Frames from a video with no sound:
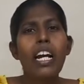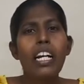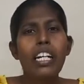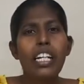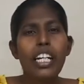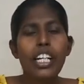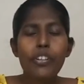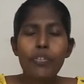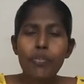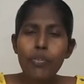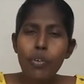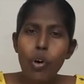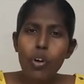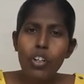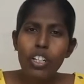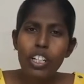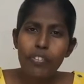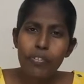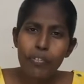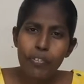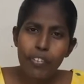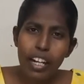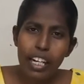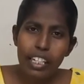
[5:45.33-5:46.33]
It won't
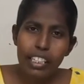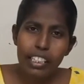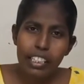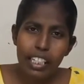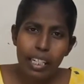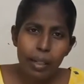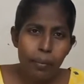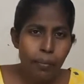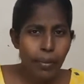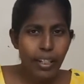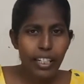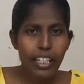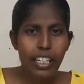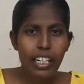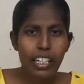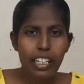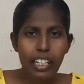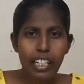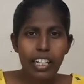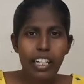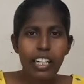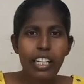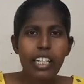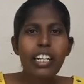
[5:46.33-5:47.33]
reflect
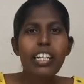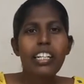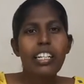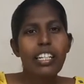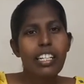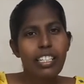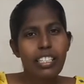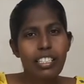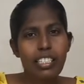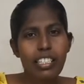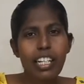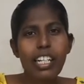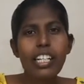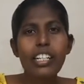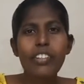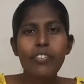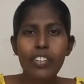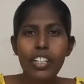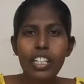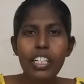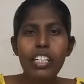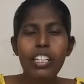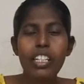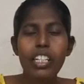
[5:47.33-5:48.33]
immediately, it
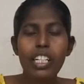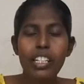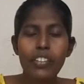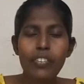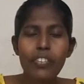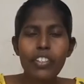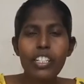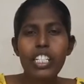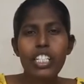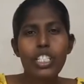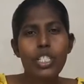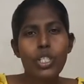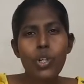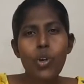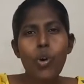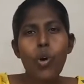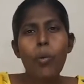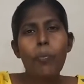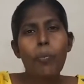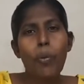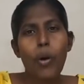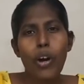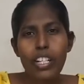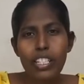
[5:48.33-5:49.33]
is slow
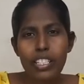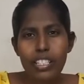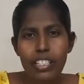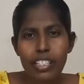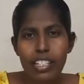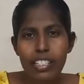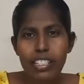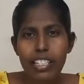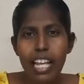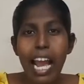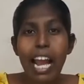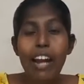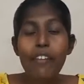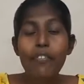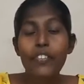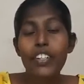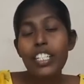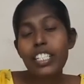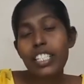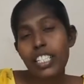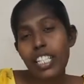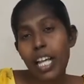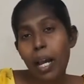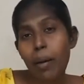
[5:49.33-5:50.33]
poisonous, after
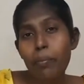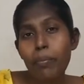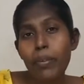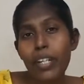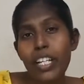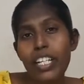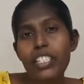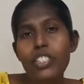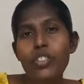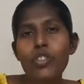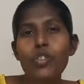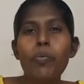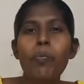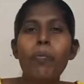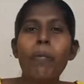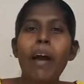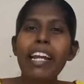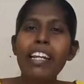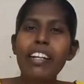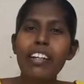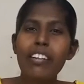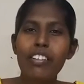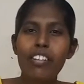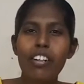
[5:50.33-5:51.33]
some days you
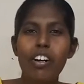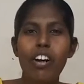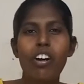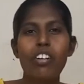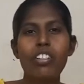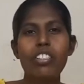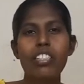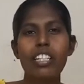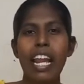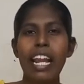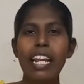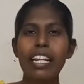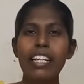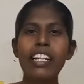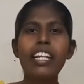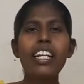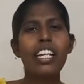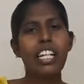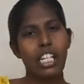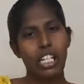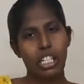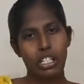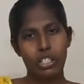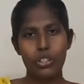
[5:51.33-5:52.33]
might cause any
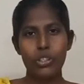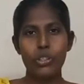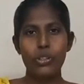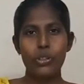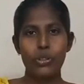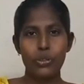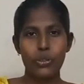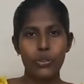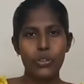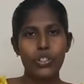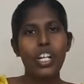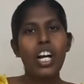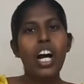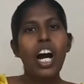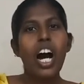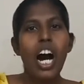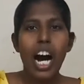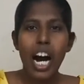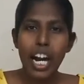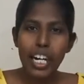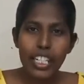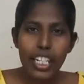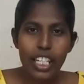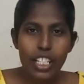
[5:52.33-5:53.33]
issues.
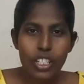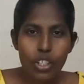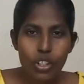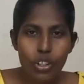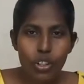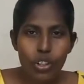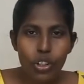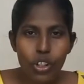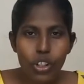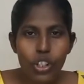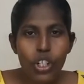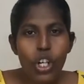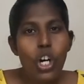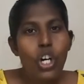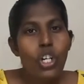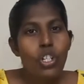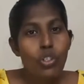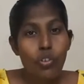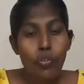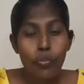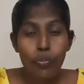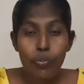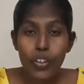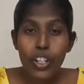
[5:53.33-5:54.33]
Understood?
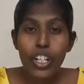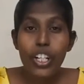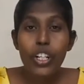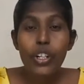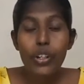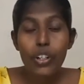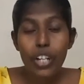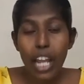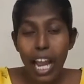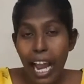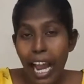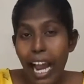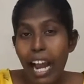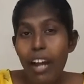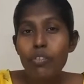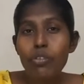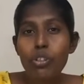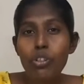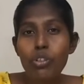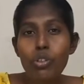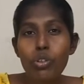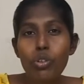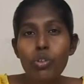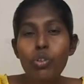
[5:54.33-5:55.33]
So we
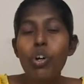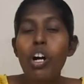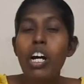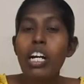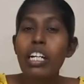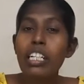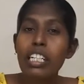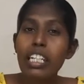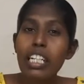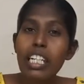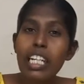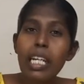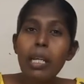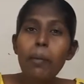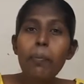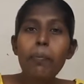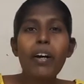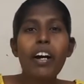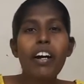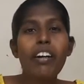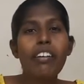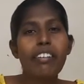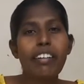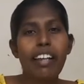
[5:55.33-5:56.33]
have to keep
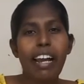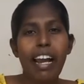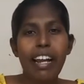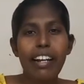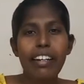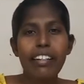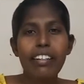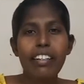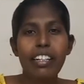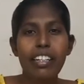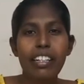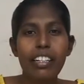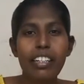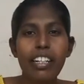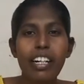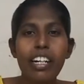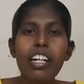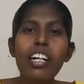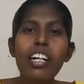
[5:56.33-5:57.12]
our diet in